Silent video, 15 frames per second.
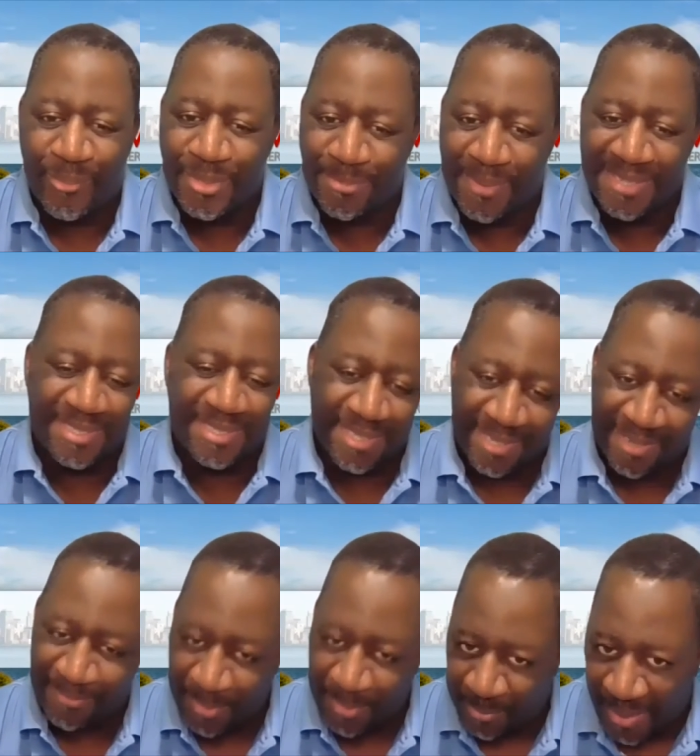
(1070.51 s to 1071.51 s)
was basically to
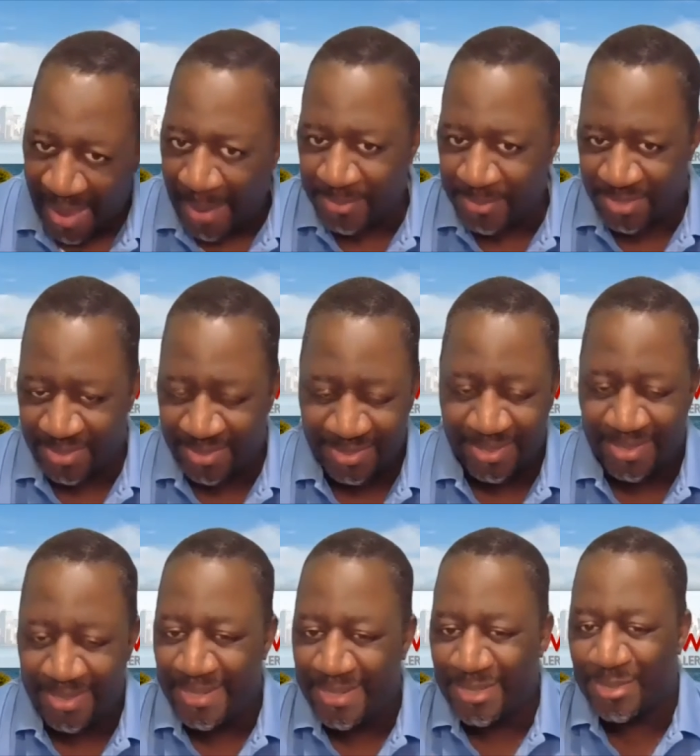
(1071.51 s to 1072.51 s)
give people options.
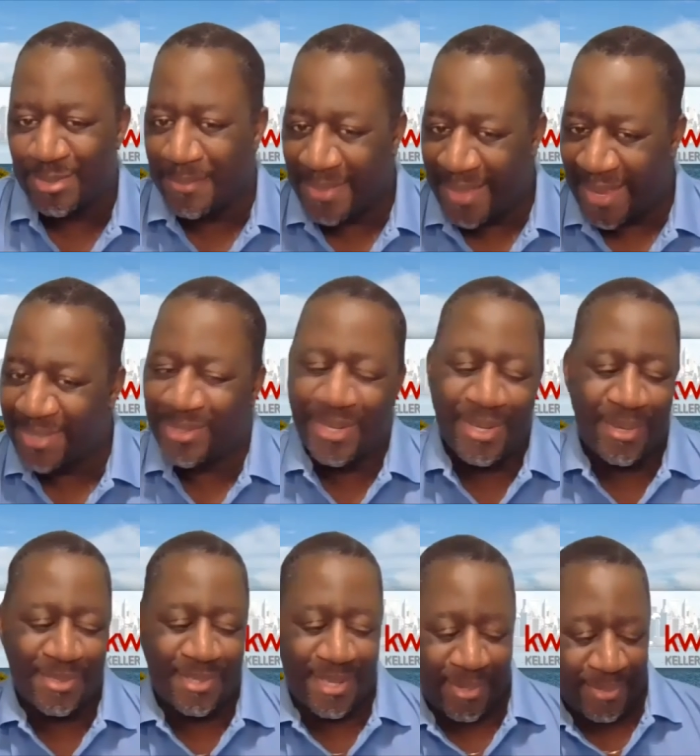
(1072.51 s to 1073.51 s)
So I'm glad you
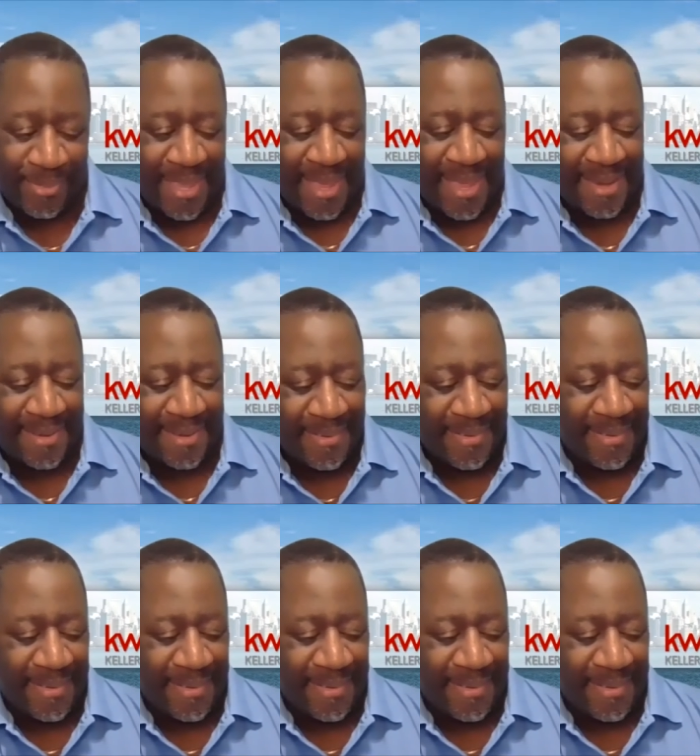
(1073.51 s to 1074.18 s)
hit on that.